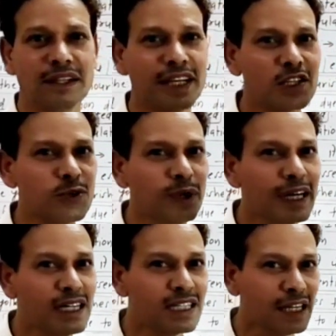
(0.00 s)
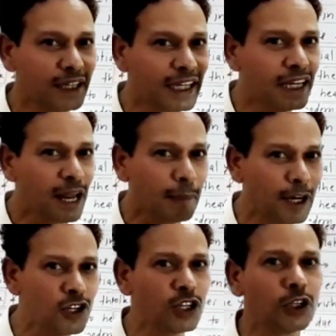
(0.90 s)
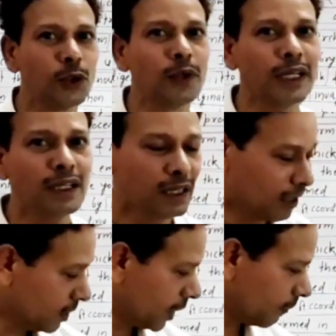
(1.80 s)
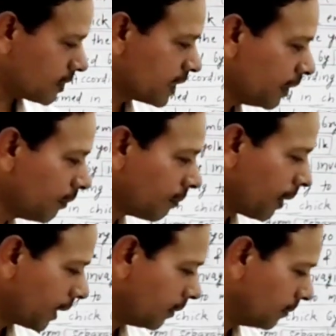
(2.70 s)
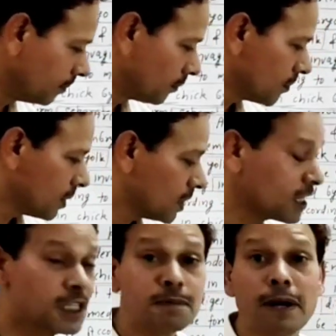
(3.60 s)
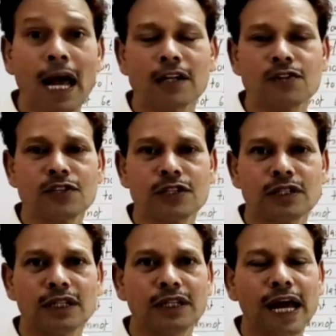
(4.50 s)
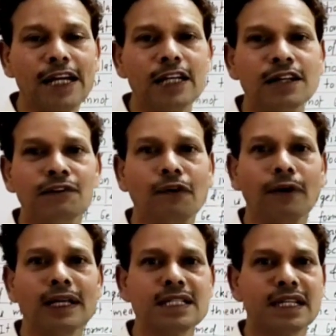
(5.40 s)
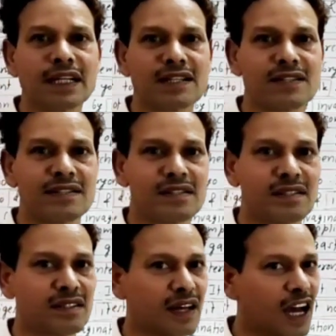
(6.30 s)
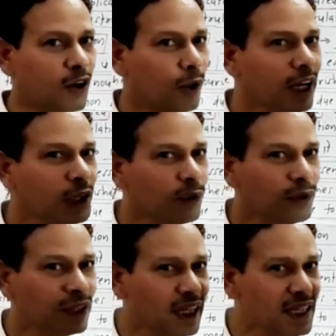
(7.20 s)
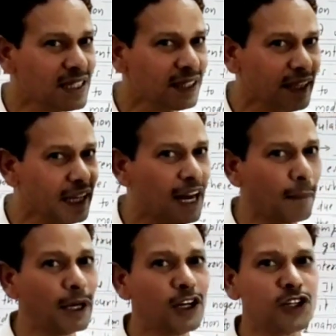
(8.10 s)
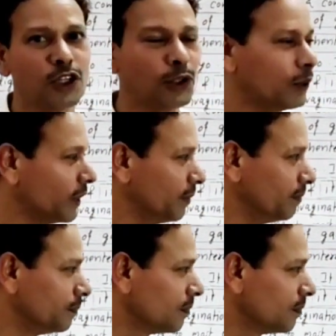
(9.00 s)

Dear students, the delamination theory that was given by Spratt in 1946. According to this delamination theory,